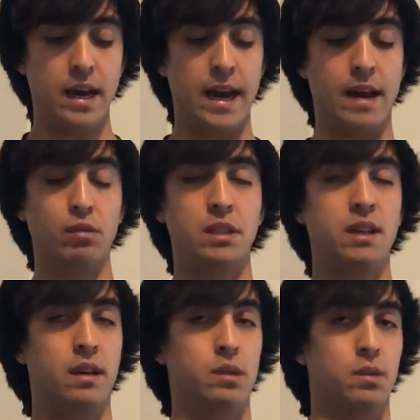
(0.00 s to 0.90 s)
And we
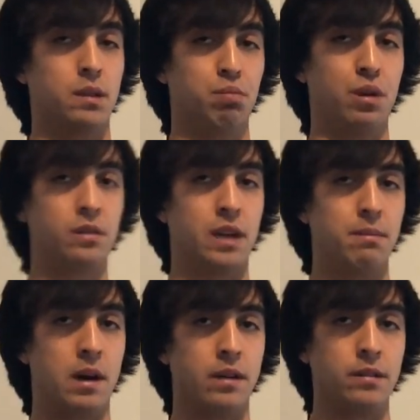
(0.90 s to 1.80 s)
say it was one of the
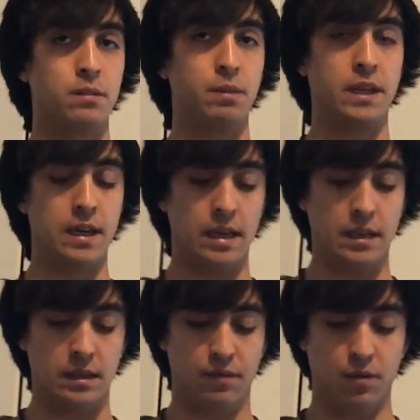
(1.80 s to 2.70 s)
prototype models
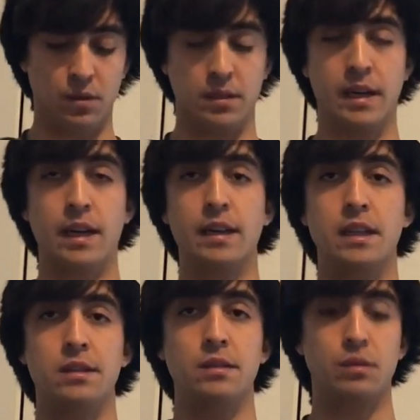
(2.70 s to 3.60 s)
because, unfortunately, it had
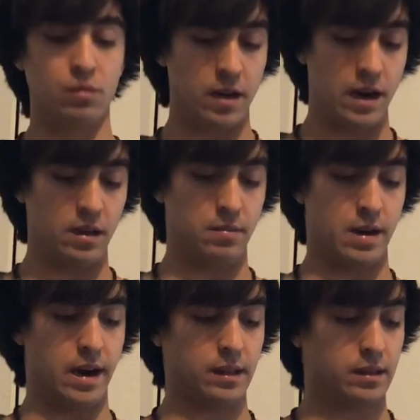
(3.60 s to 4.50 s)
issues right out of the
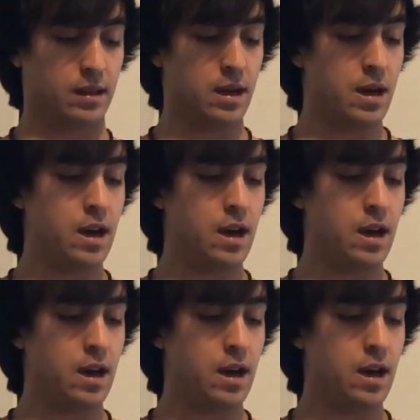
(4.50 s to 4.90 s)
box.